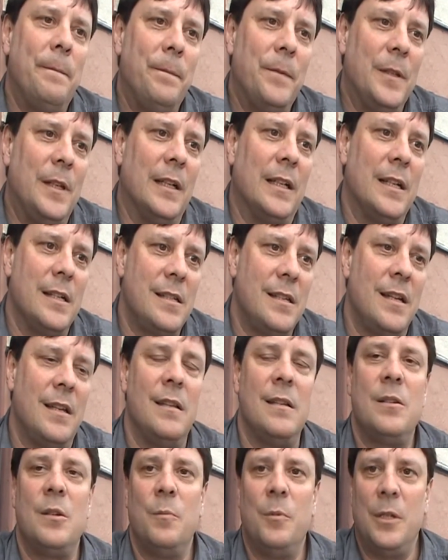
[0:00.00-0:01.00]
Like I said,
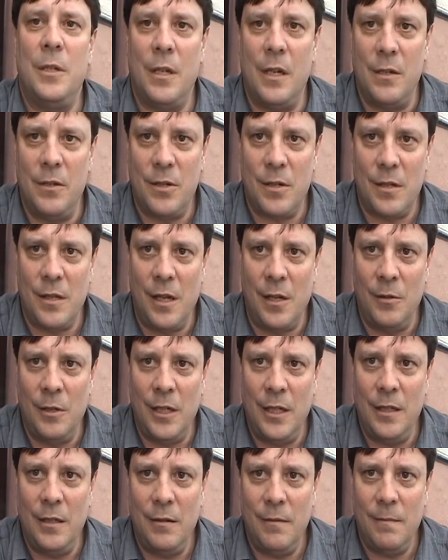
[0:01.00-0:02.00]
they should be changed
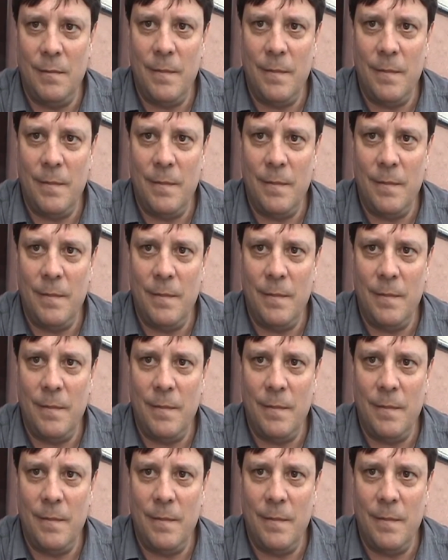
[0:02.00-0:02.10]
slowly.